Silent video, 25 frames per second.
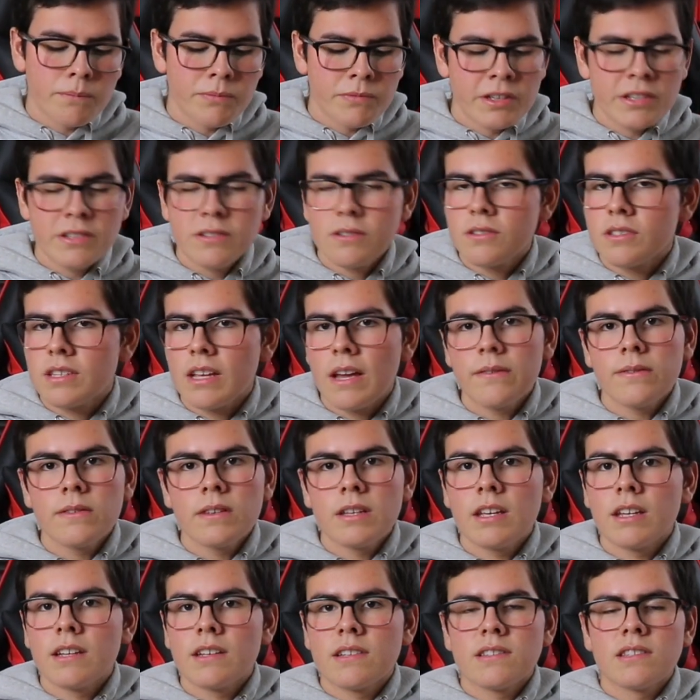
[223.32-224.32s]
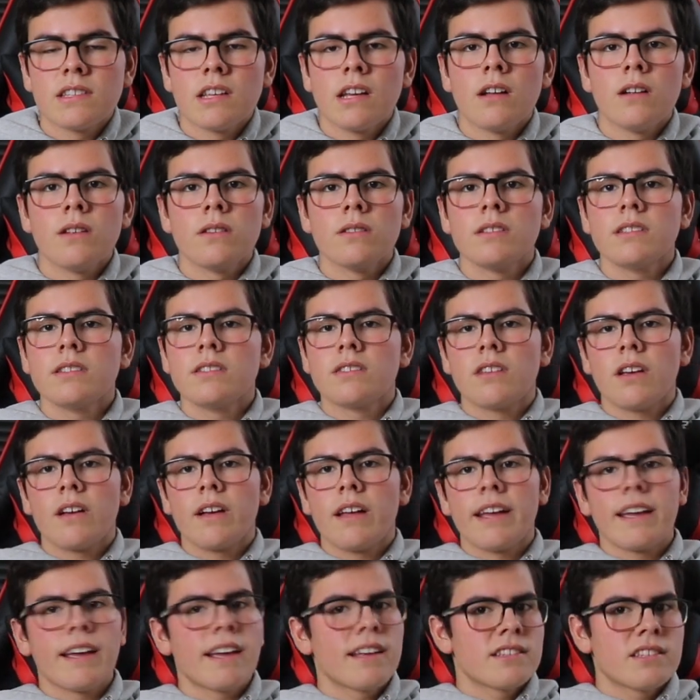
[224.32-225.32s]
These are definitely going to sell.
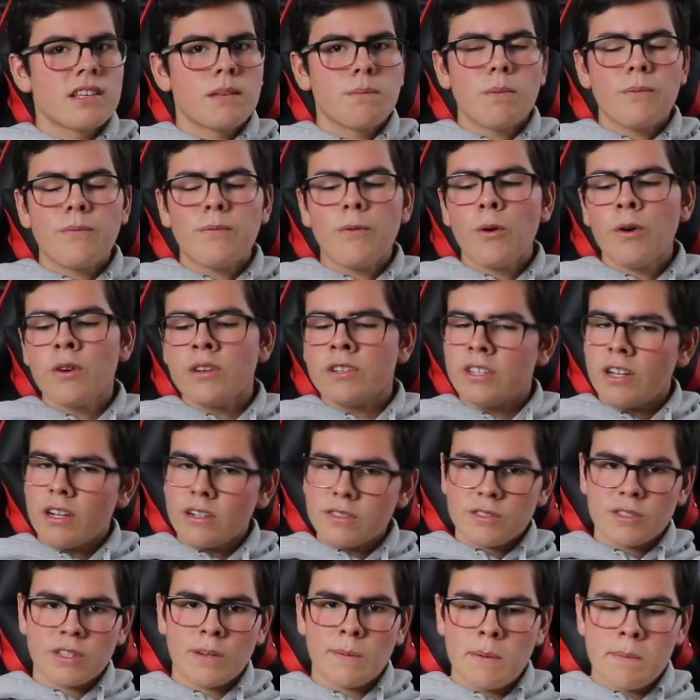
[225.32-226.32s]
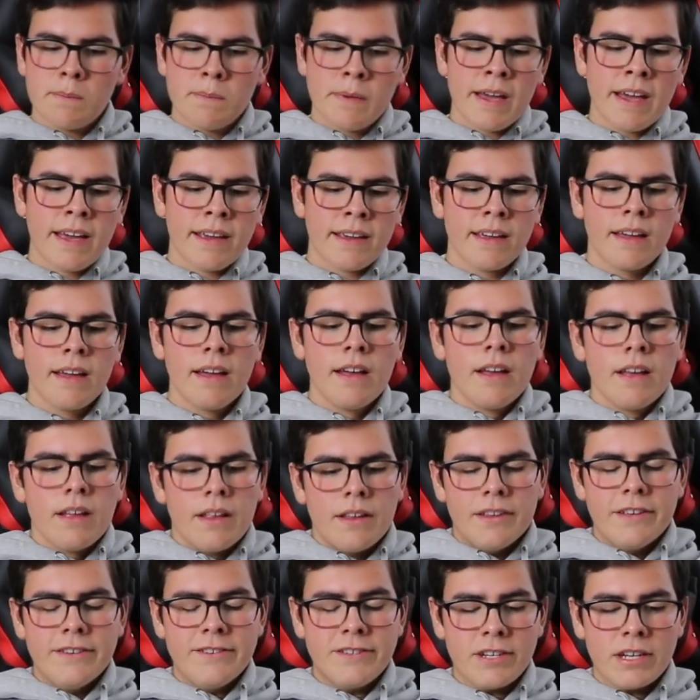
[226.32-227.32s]
Like I said before, Dunks are coming back.
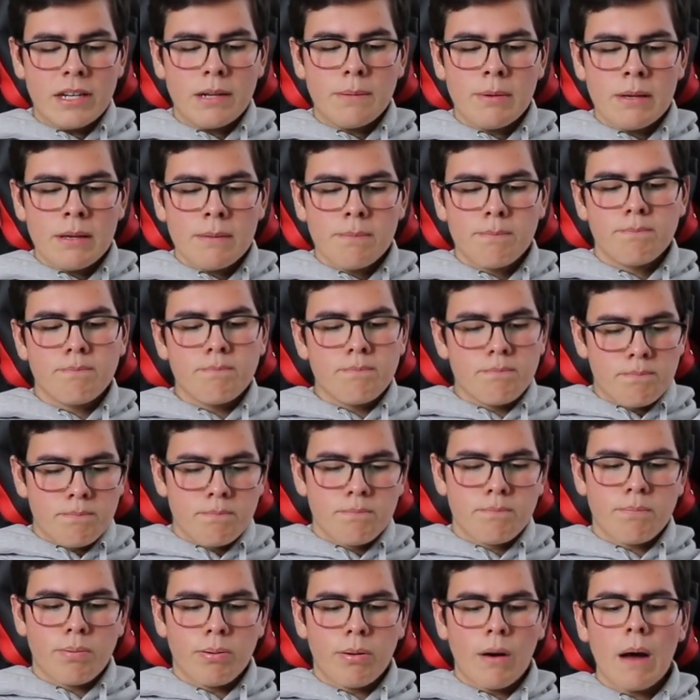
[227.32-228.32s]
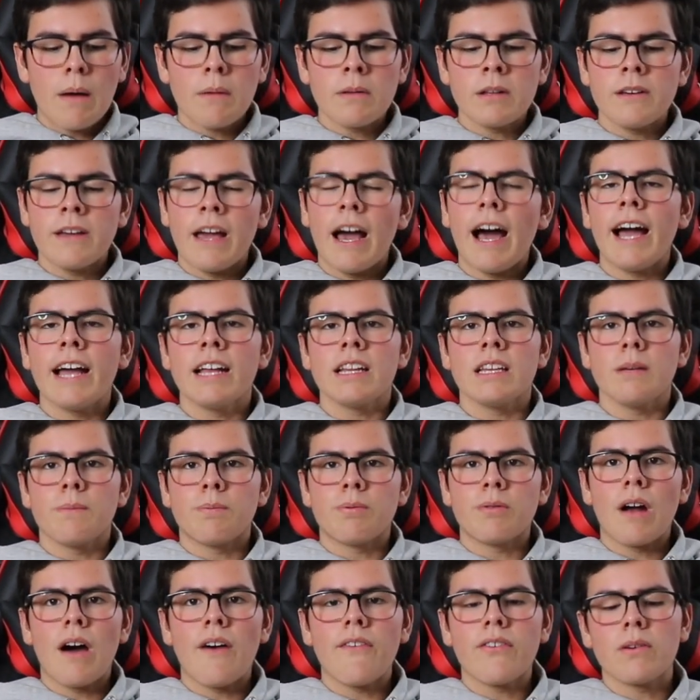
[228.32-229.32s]
These are going to be probably highly
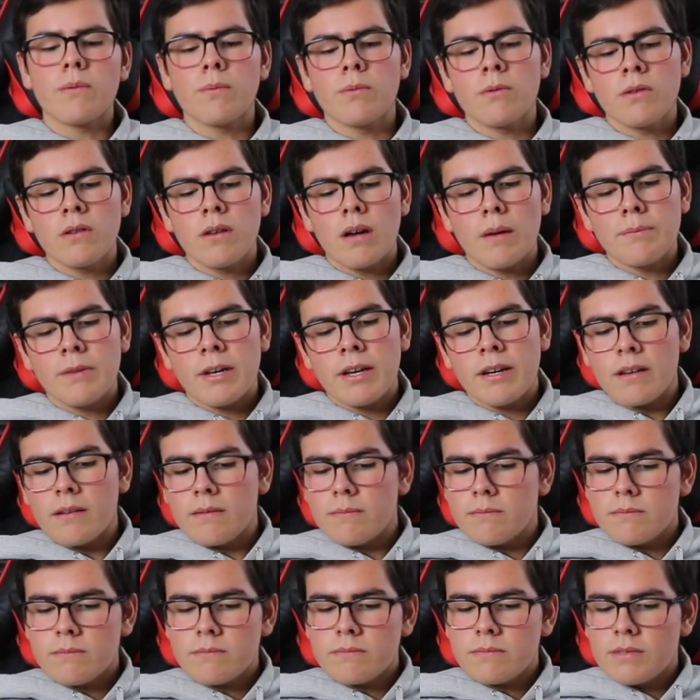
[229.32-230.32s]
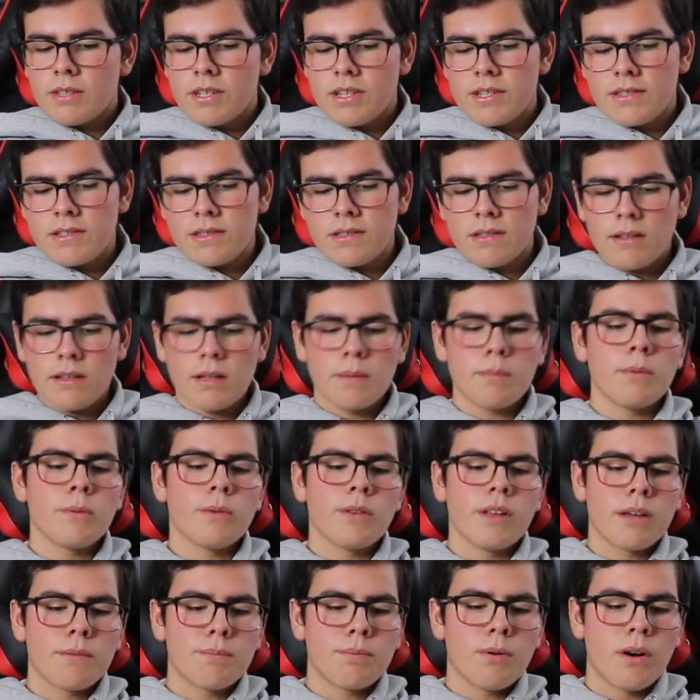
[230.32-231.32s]
profitable. I'm not, because a lot of people
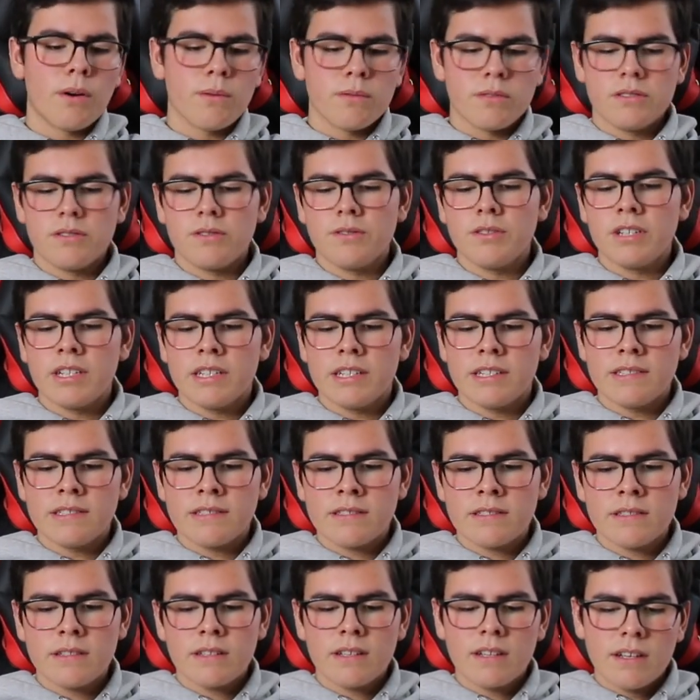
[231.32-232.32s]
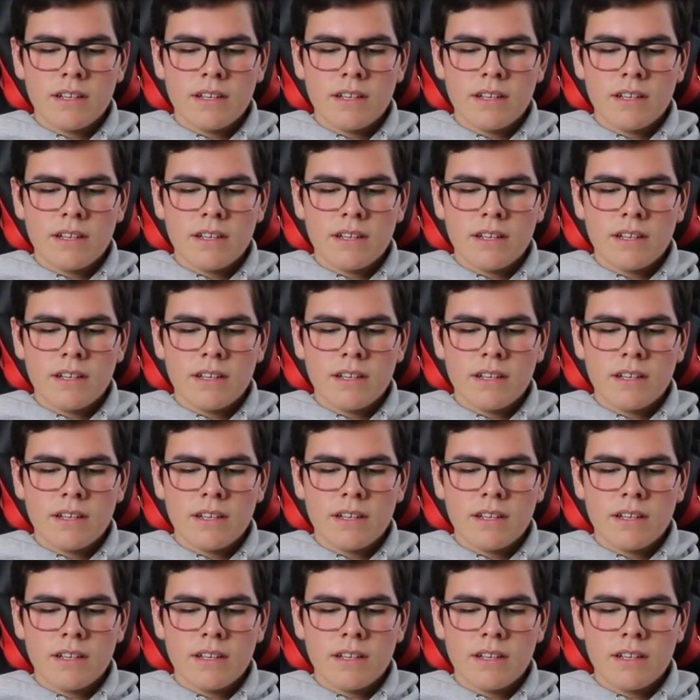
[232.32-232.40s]
like Paul Rodriguez,